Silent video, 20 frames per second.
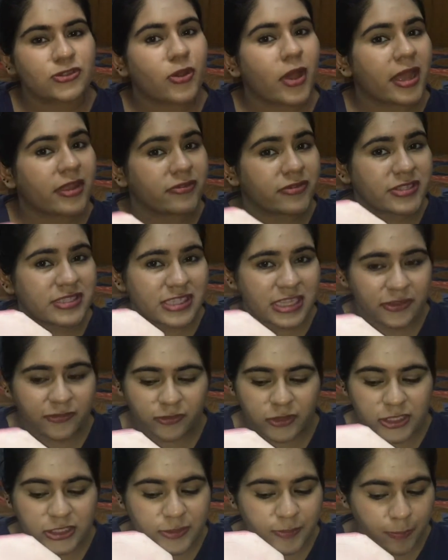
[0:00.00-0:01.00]
So I
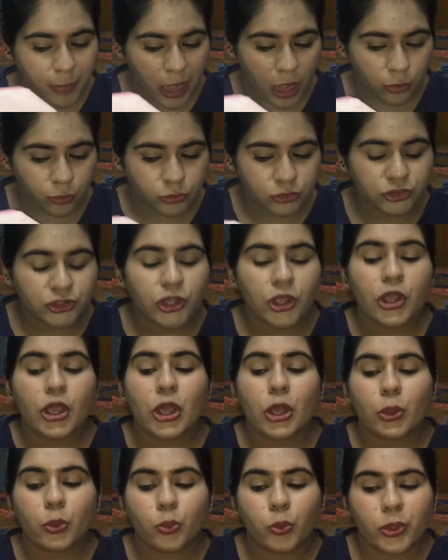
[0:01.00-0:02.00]
received this pouch,
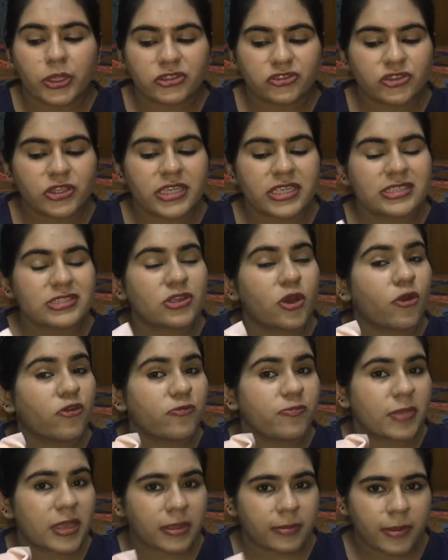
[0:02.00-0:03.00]
which is
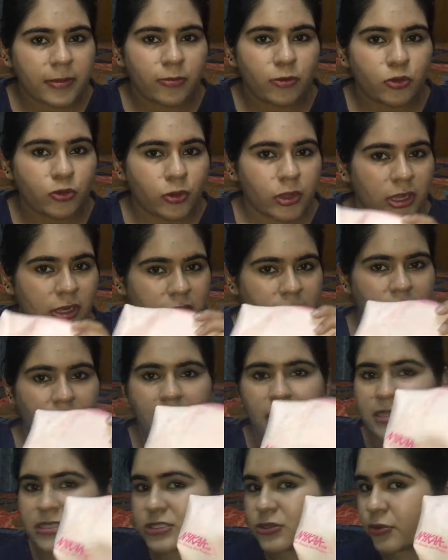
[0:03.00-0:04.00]
of baby blue color,
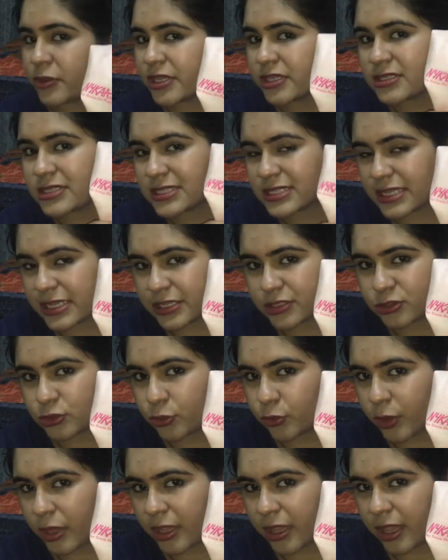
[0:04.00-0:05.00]
as you can see it
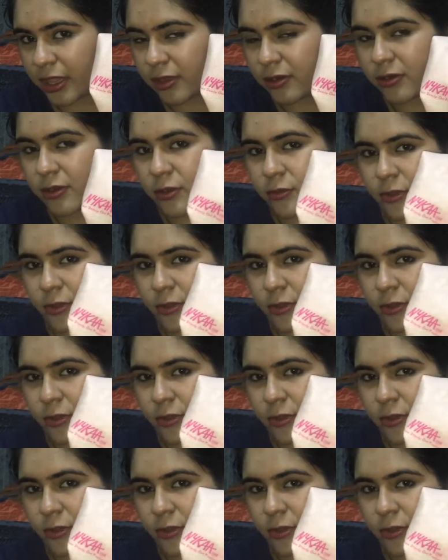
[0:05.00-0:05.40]
over here,